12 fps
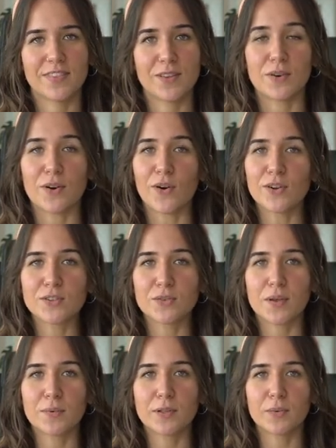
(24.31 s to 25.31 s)
You're also
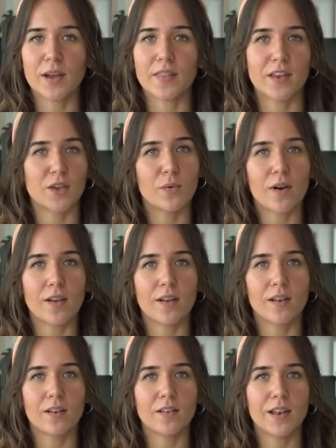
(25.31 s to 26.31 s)
able to add a
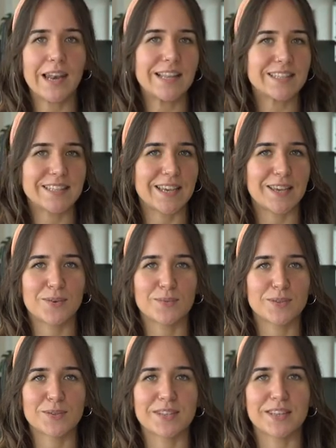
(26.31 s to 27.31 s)
URL, let's say you
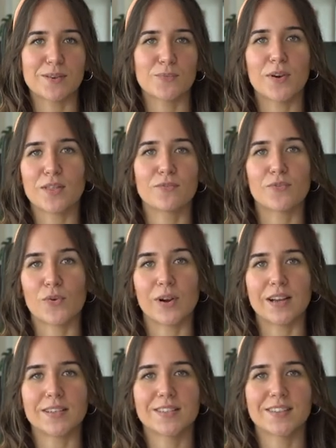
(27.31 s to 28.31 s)
want to see the weather
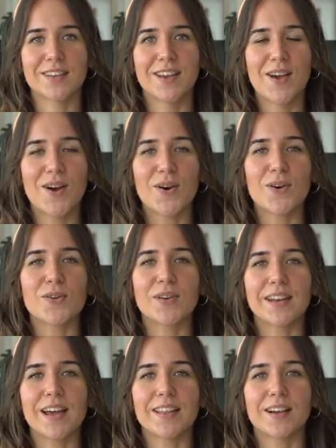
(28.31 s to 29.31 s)
forecast, or you
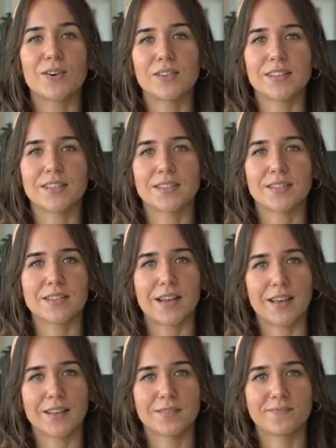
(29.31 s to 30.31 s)
can add a contest
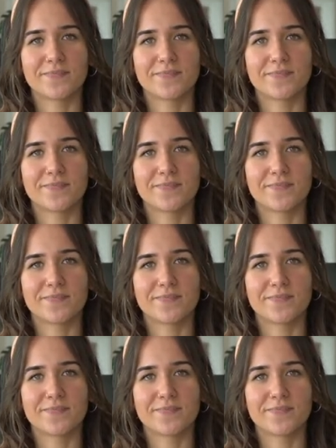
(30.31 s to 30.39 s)
slide.